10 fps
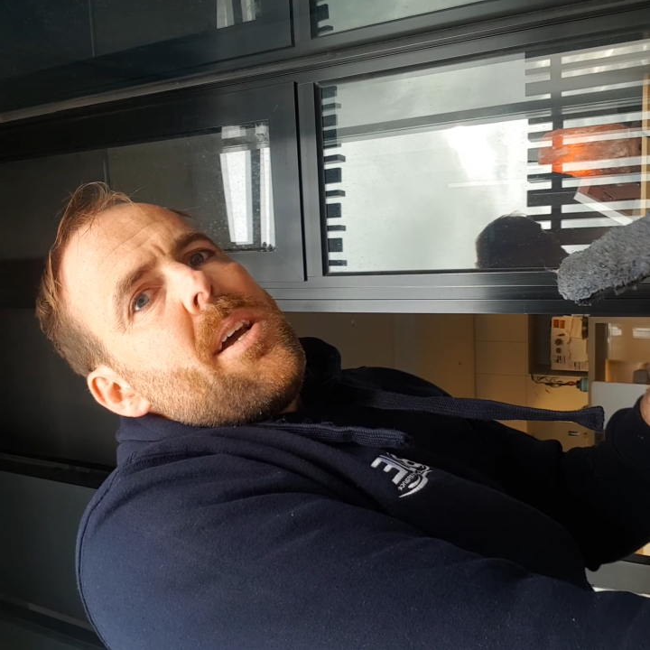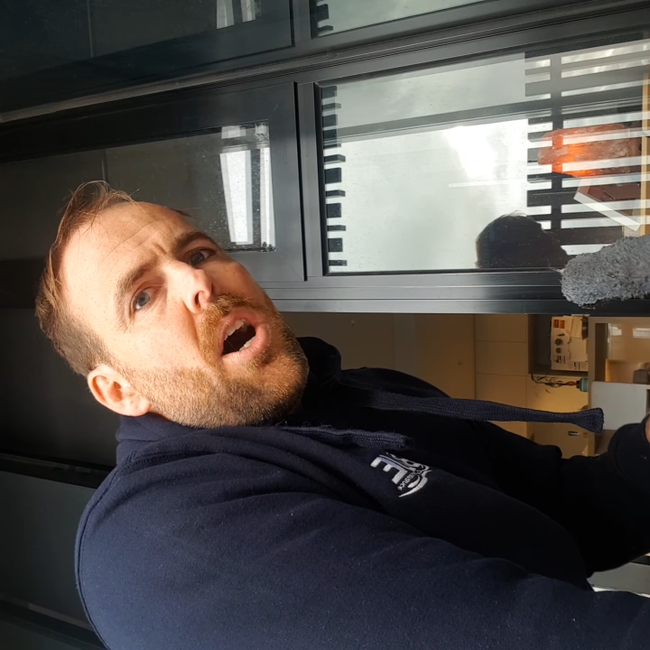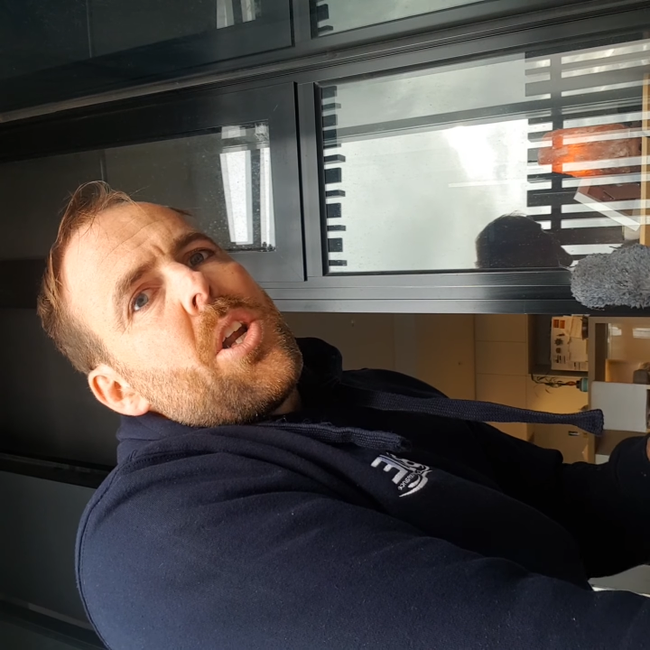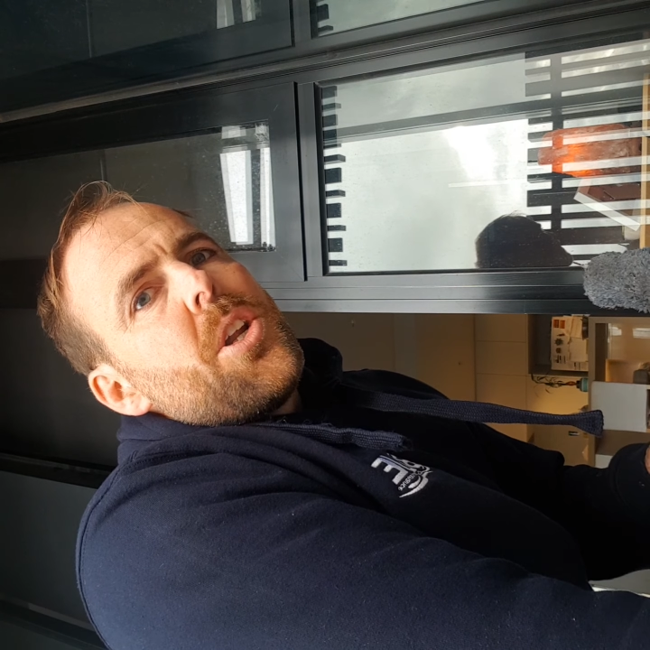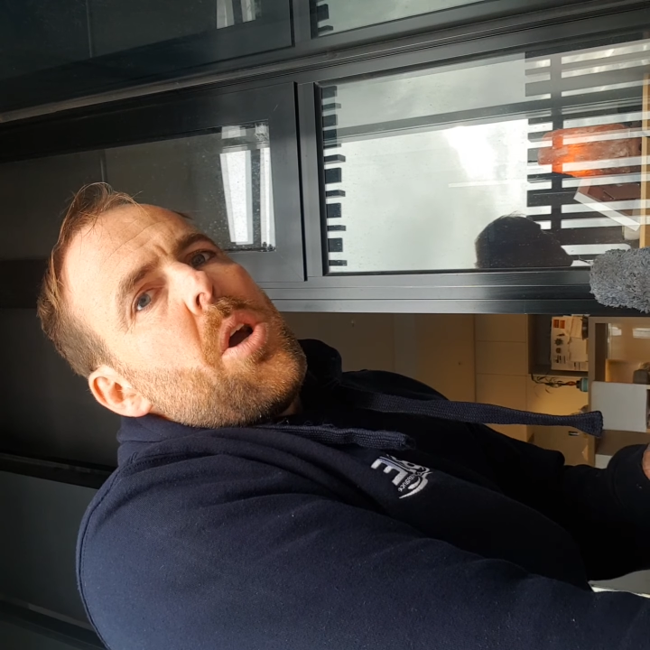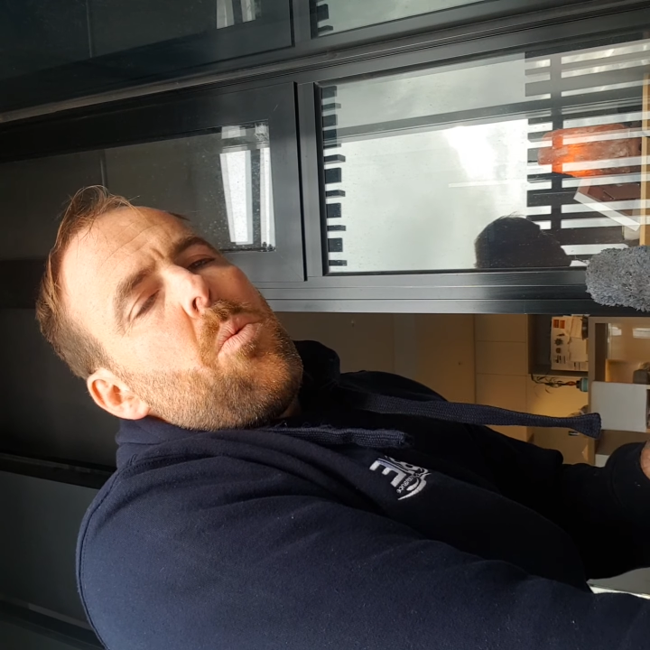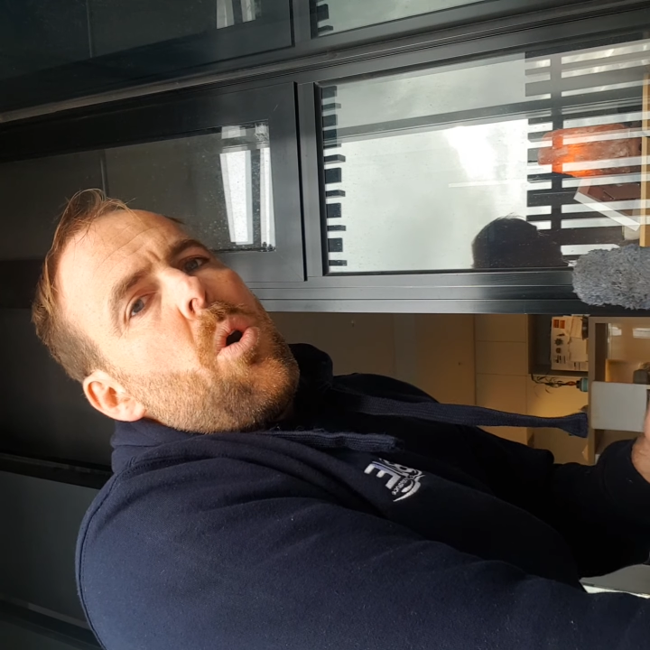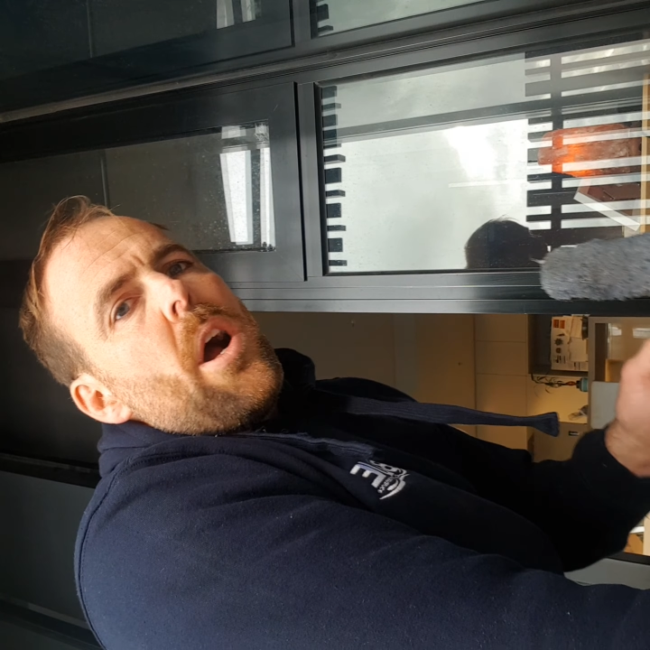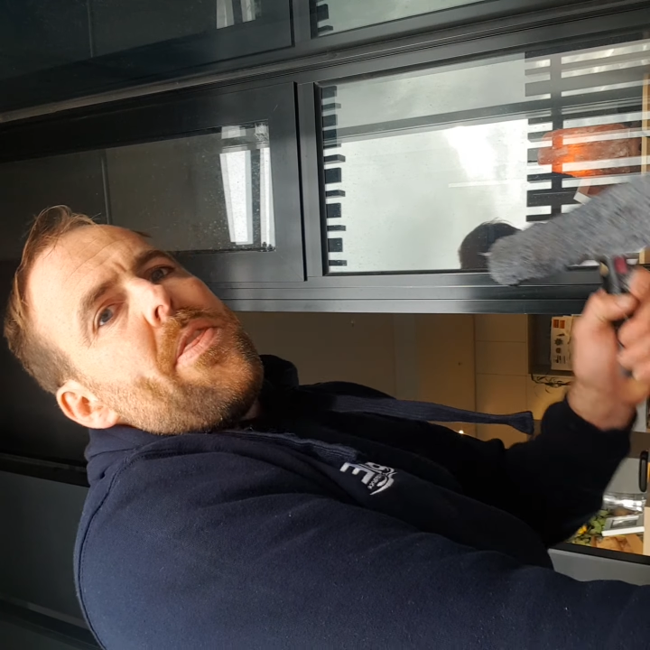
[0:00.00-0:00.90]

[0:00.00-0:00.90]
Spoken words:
I don't know why,